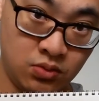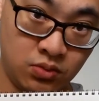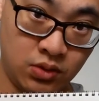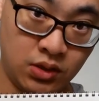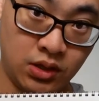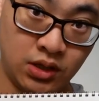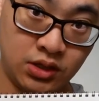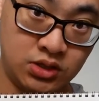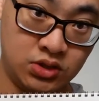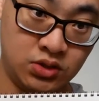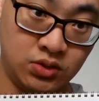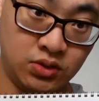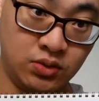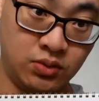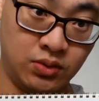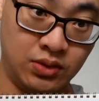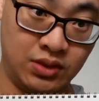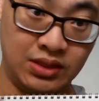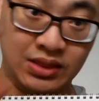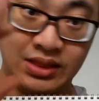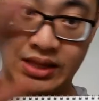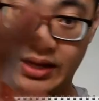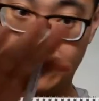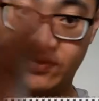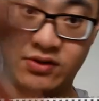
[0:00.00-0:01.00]
We're not dealing
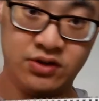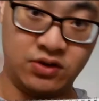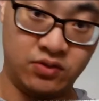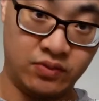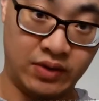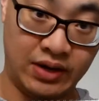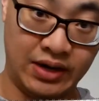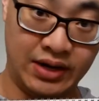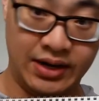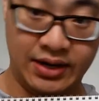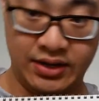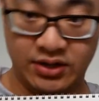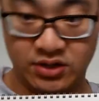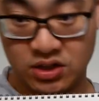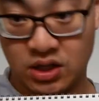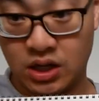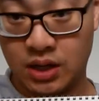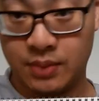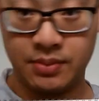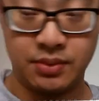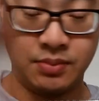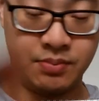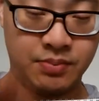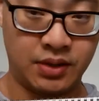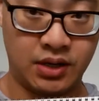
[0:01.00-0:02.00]
with left and right and
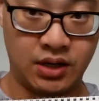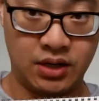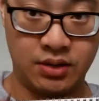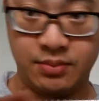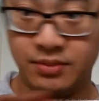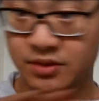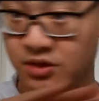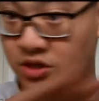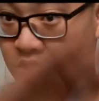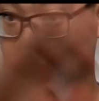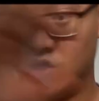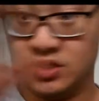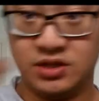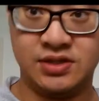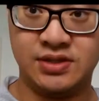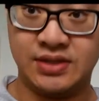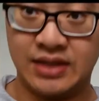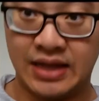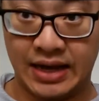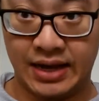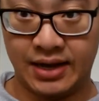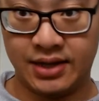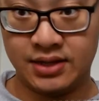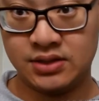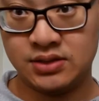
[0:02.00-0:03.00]
top and bottom and just
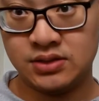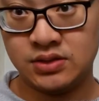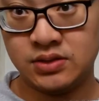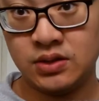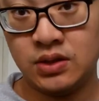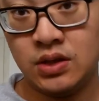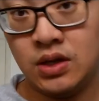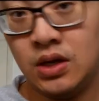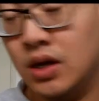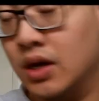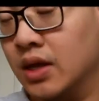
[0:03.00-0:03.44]
that.